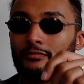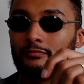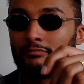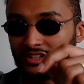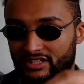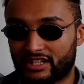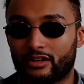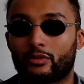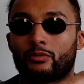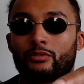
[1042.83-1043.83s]
But
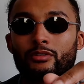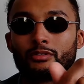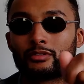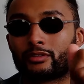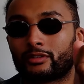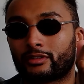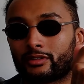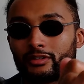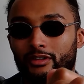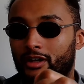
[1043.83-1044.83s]
still,
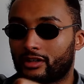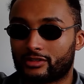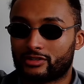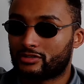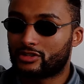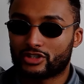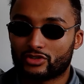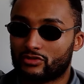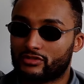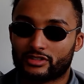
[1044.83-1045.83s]

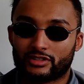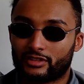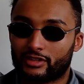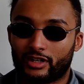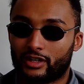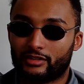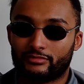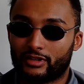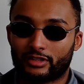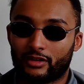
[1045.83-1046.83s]
Chisora's,
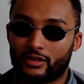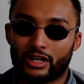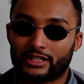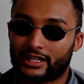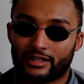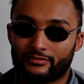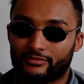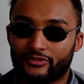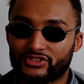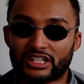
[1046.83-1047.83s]
I don't like that.
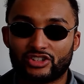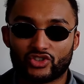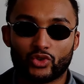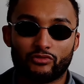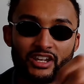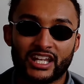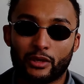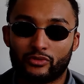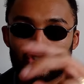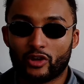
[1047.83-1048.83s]
I've seen Chisora in there
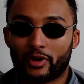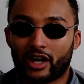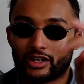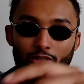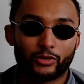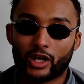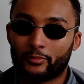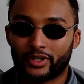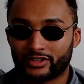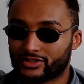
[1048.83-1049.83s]
with Joe Parker, who can't
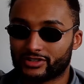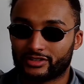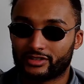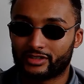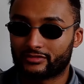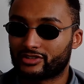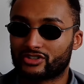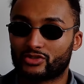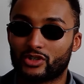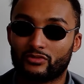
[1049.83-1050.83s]
punch. And
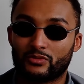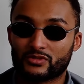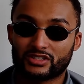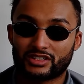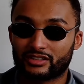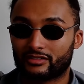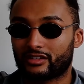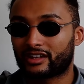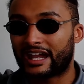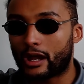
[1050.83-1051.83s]
Chisora was
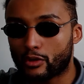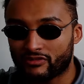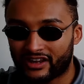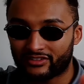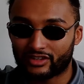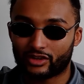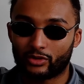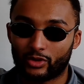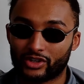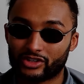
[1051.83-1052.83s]
cowering into the
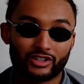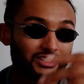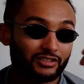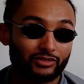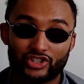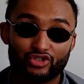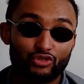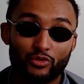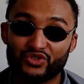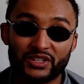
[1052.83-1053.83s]
corner.
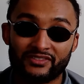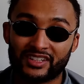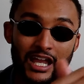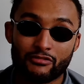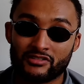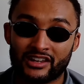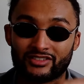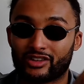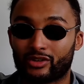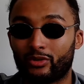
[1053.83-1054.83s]
Chisora was even cowering
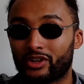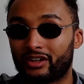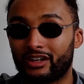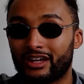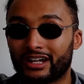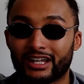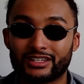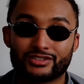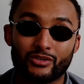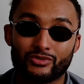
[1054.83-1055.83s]
into the corner
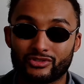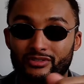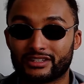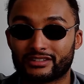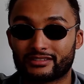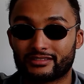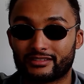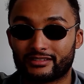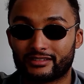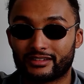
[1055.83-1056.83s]
against Joe Joyce
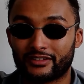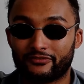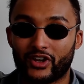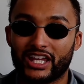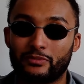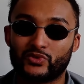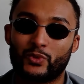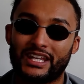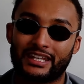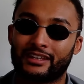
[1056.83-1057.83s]
in a fight he was
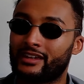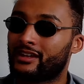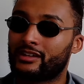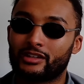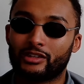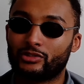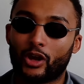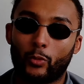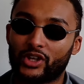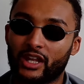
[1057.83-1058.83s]
winning. You
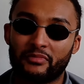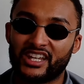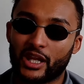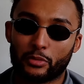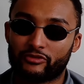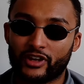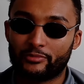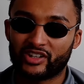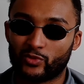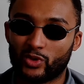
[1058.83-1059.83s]
don't want him in there with
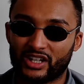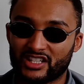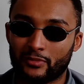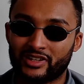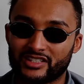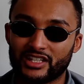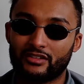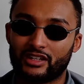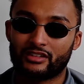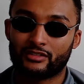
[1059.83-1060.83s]
Fabio Wardley. Something
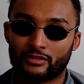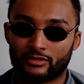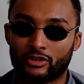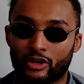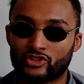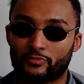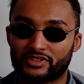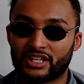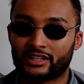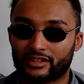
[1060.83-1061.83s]

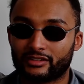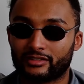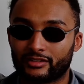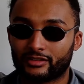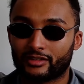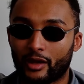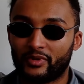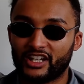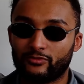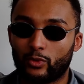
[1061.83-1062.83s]
100%. I
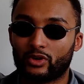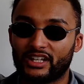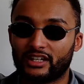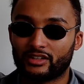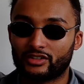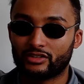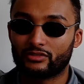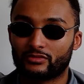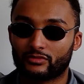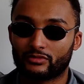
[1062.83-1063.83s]
believe Wardley could
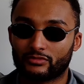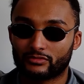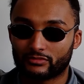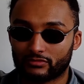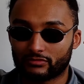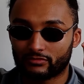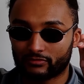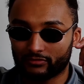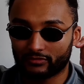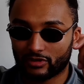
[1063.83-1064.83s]
do
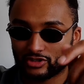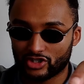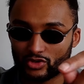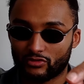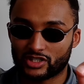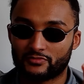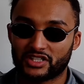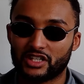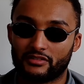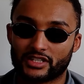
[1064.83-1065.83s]
Chisora some
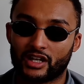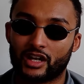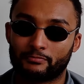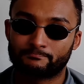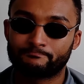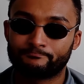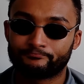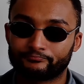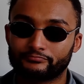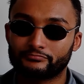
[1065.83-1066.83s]
serious harm.
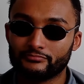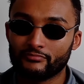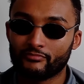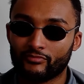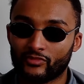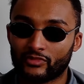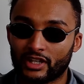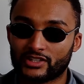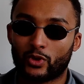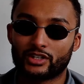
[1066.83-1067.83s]

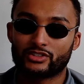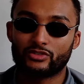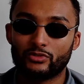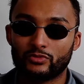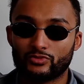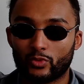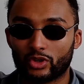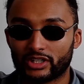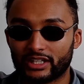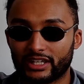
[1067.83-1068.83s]
He's quite tall,
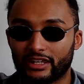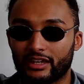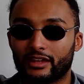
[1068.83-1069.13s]
Wardley.